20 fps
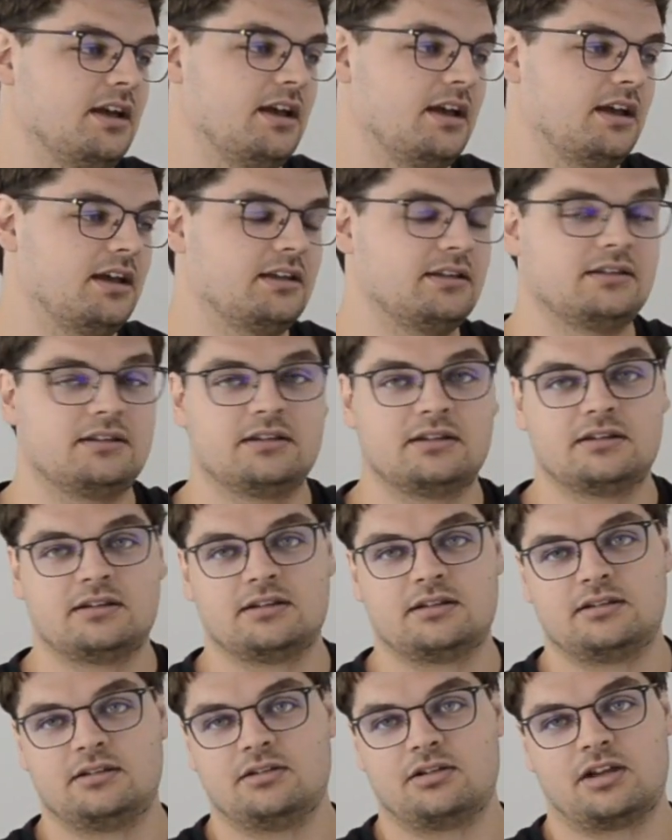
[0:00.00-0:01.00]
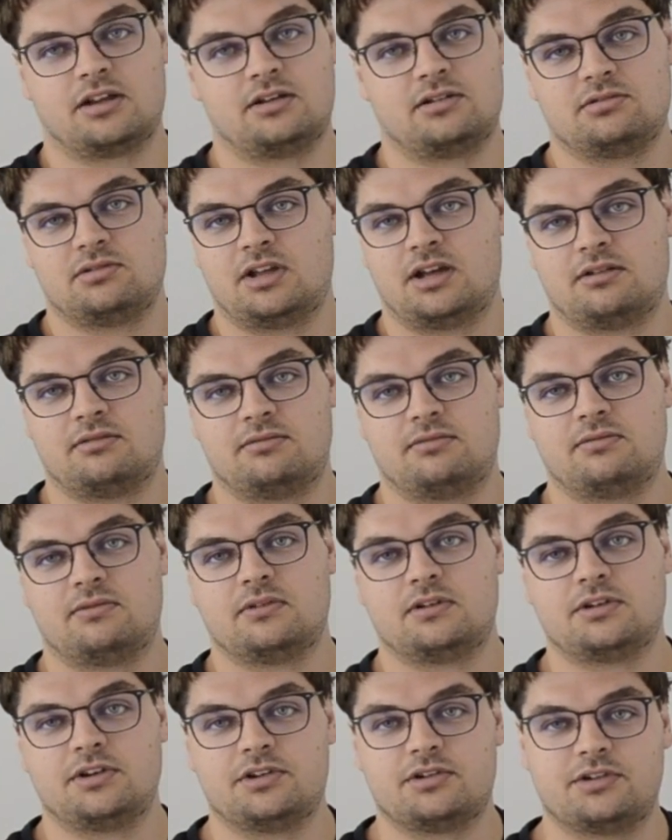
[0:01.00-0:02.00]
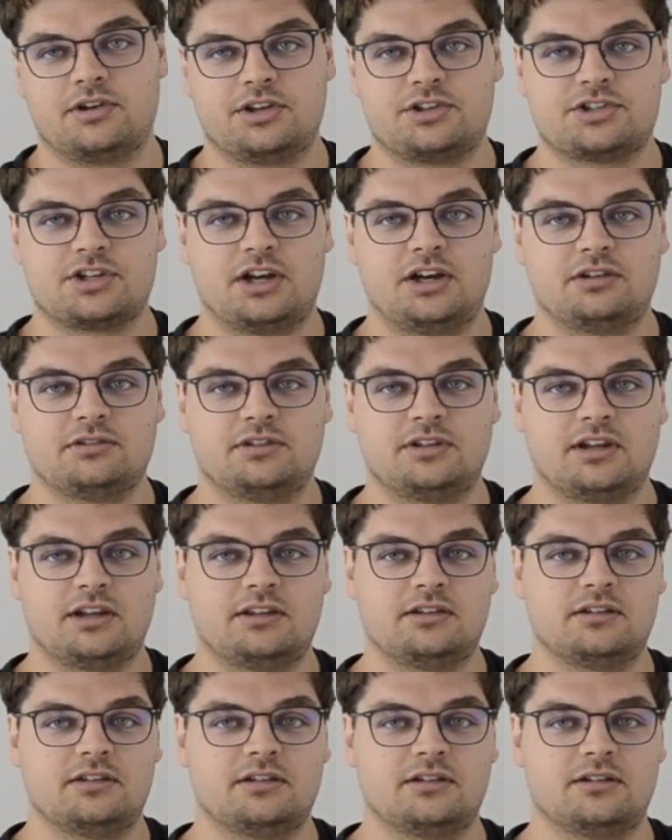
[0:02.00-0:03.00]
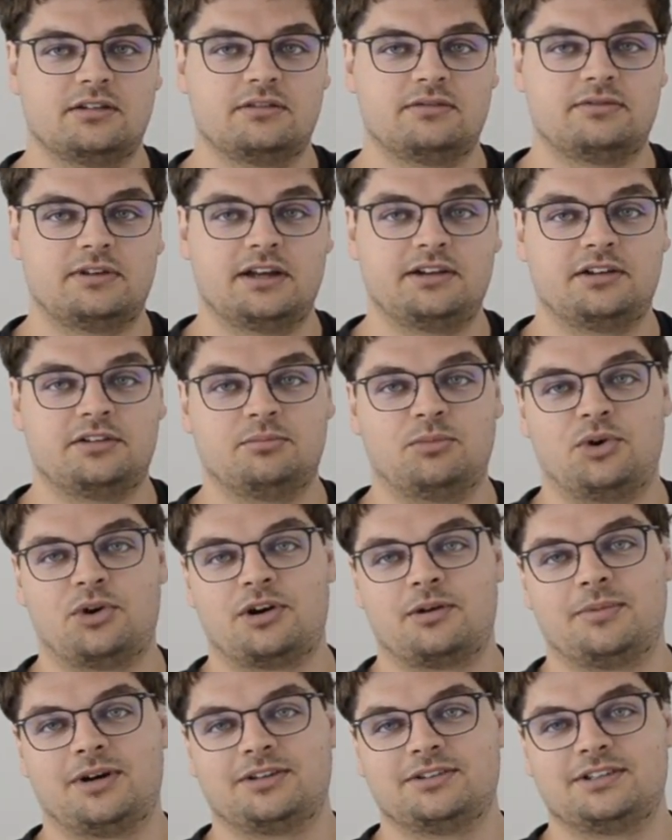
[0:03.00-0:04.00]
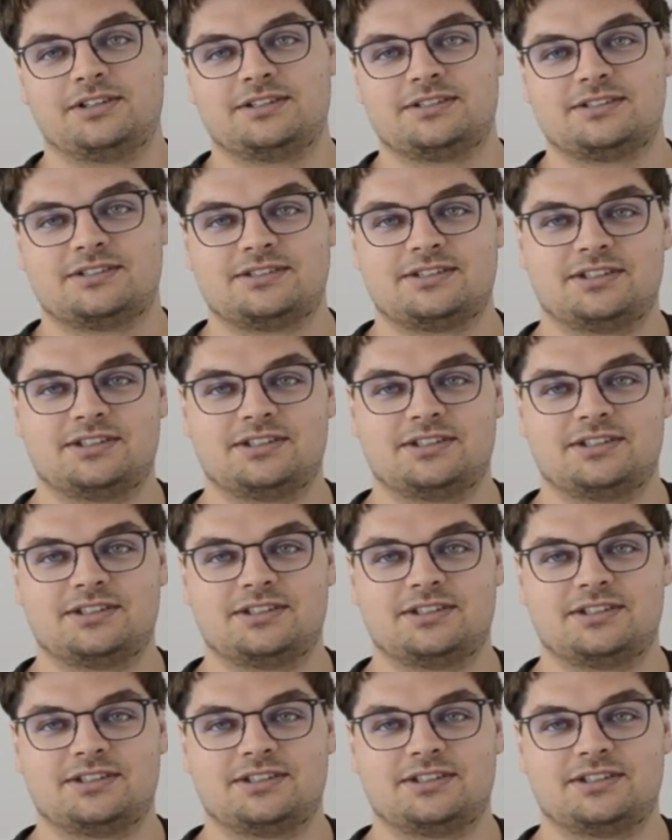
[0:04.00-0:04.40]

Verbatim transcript: and uh, you can yeah, re reach out and uh, find out more about this.